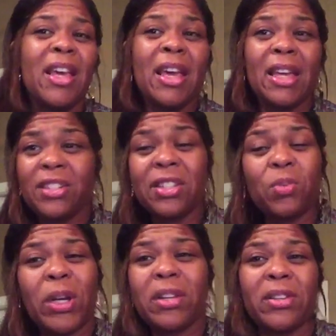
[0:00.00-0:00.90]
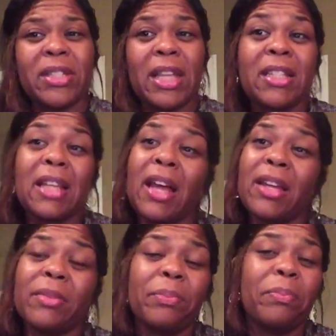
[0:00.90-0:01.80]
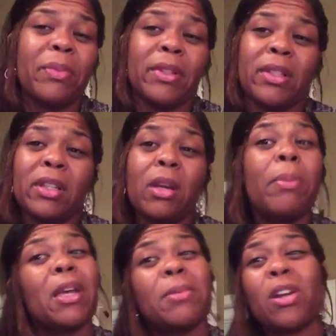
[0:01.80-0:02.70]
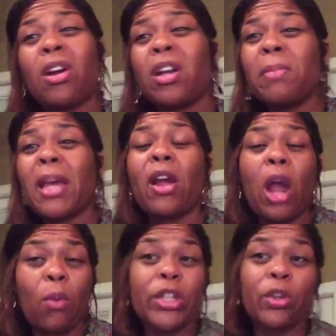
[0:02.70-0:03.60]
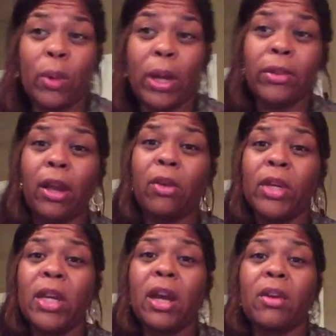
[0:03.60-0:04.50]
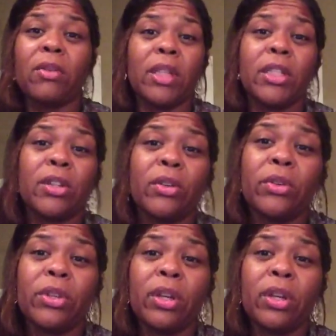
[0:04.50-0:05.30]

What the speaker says: It's just one of those things. Big up to Cardi B. I wish her well, though. I really do.